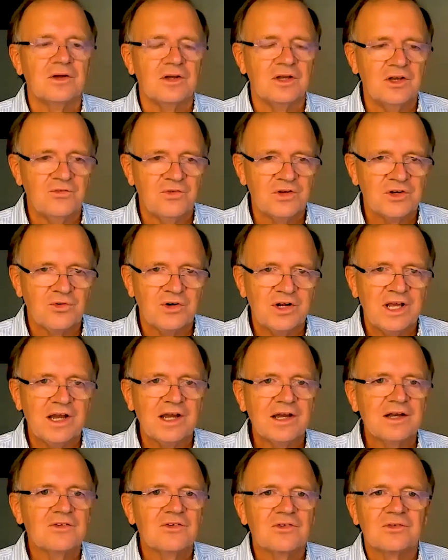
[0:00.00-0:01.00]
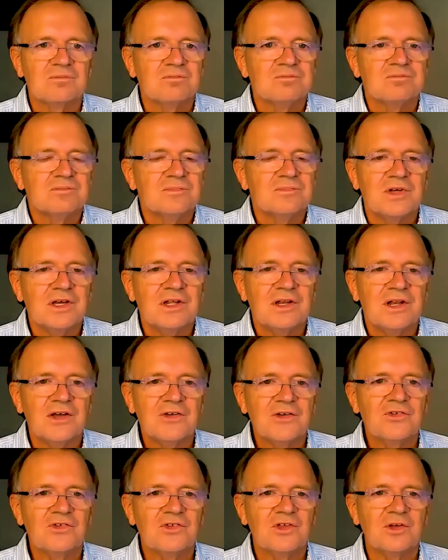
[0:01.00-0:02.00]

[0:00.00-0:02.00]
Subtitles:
If it reacts, in essence,